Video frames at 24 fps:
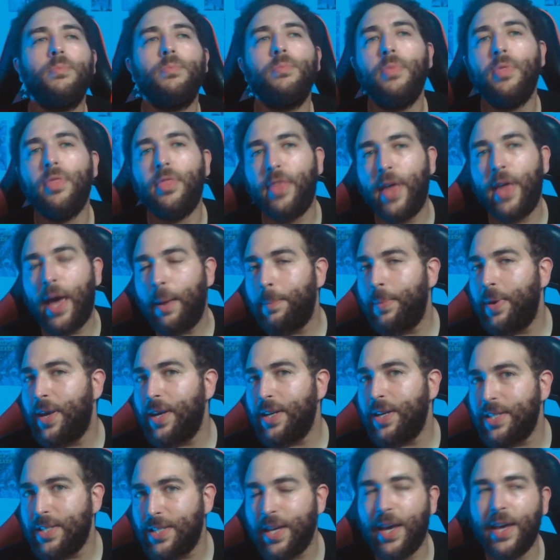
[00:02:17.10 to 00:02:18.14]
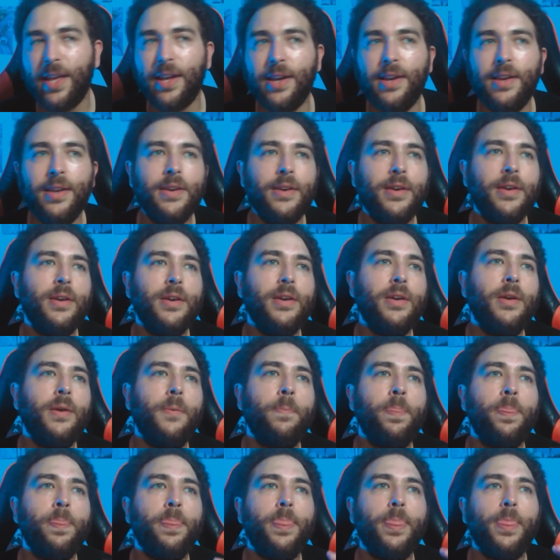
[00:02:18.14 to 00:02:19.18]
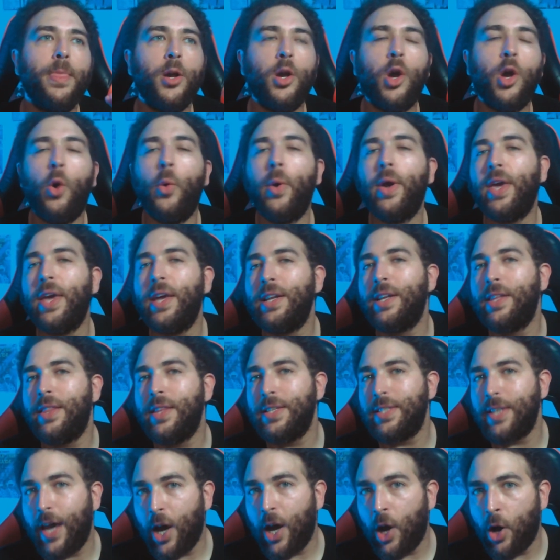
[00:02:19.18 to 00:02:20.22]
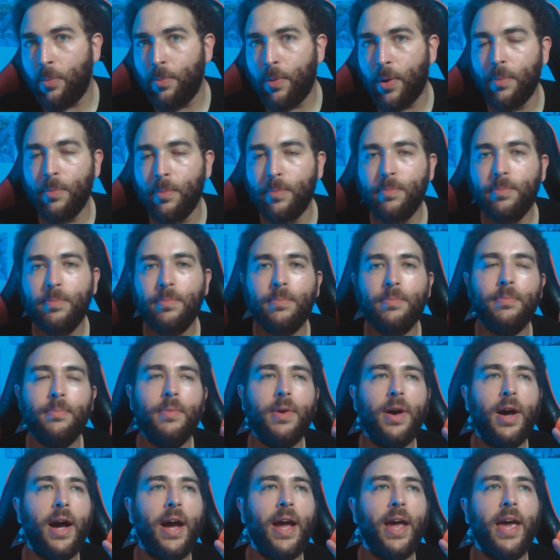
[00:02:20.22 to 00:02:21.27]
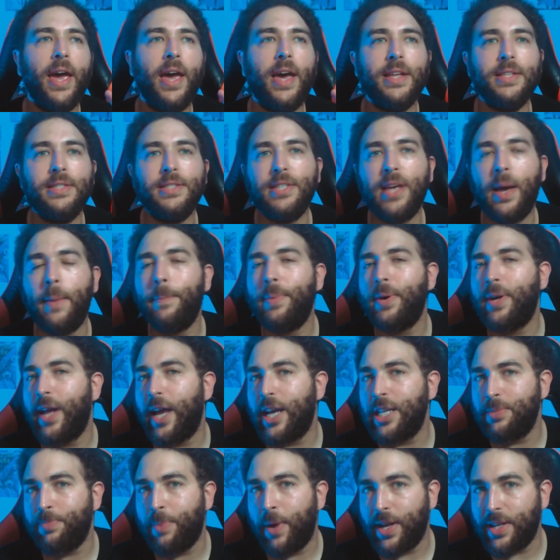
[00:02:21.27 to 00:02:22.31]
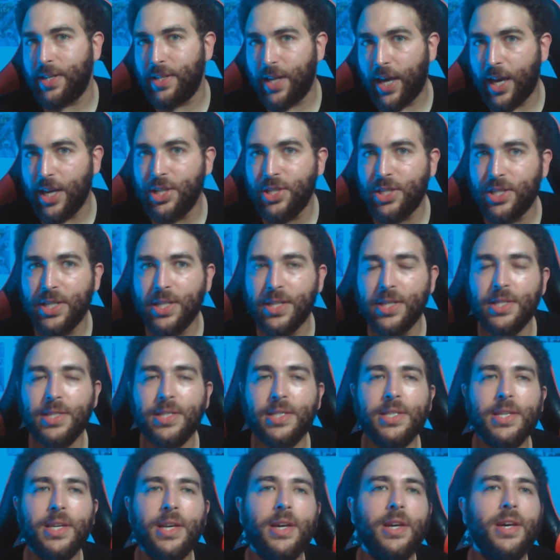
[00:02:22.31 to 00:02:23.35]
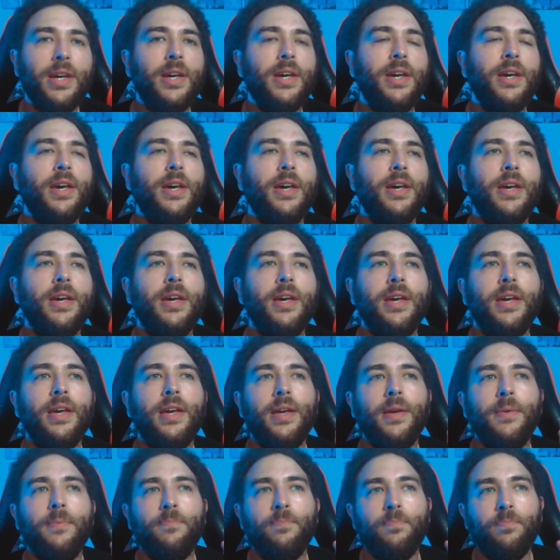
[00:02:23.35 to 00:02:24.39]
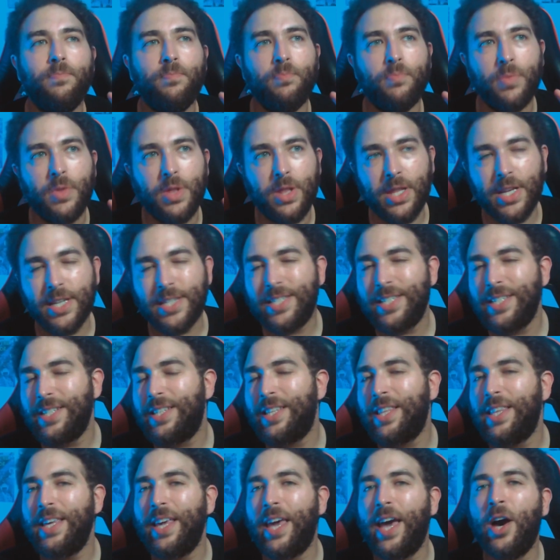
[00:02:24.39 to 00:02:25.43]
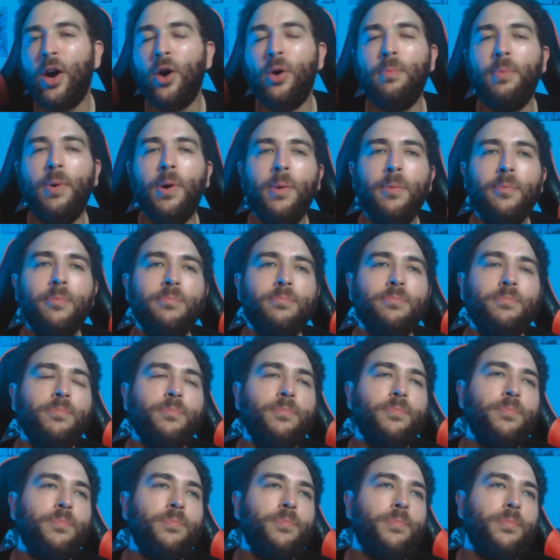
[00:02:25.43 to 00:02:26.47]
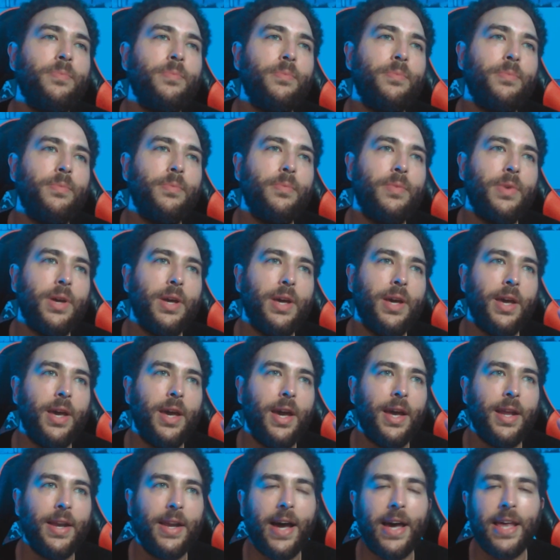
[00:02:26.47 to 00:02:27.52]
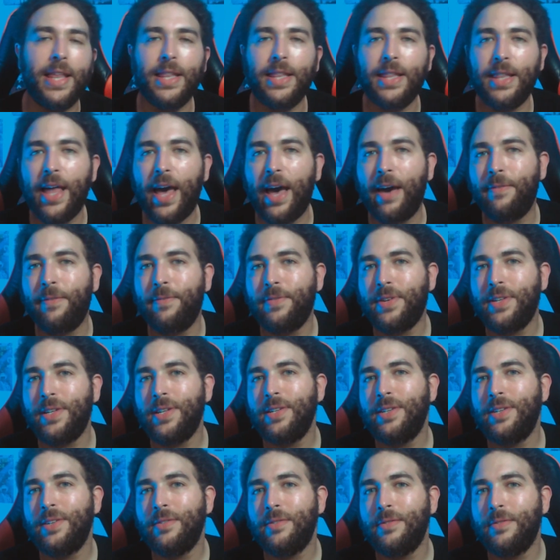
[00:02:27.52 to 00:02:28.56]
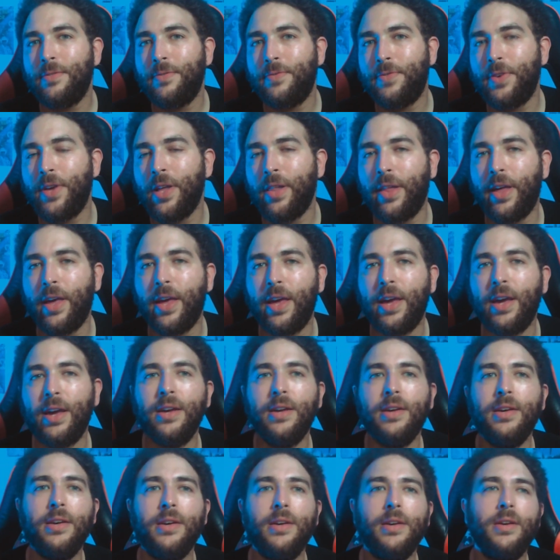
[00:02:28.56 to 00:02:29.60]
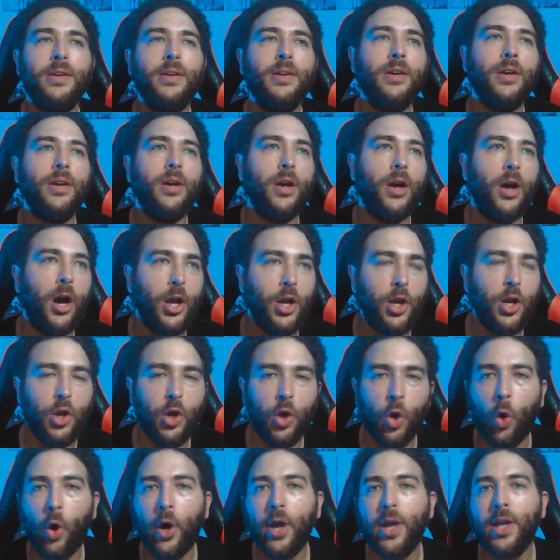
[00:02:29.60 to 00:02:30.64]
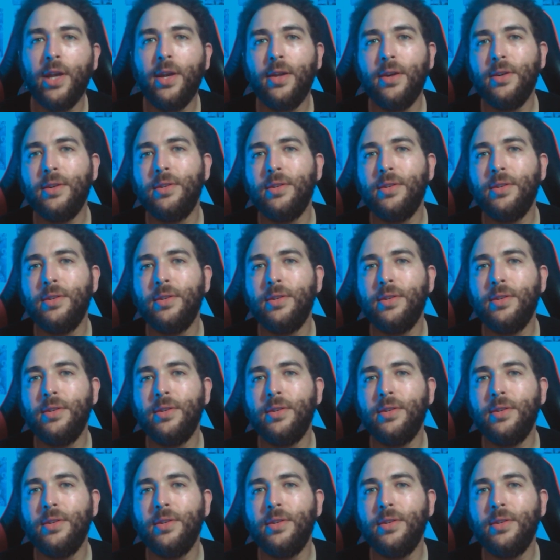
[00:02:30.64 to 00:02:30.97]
That being said, going into this album, I had tempered expectations, listened to the album, and I left feeling annoyed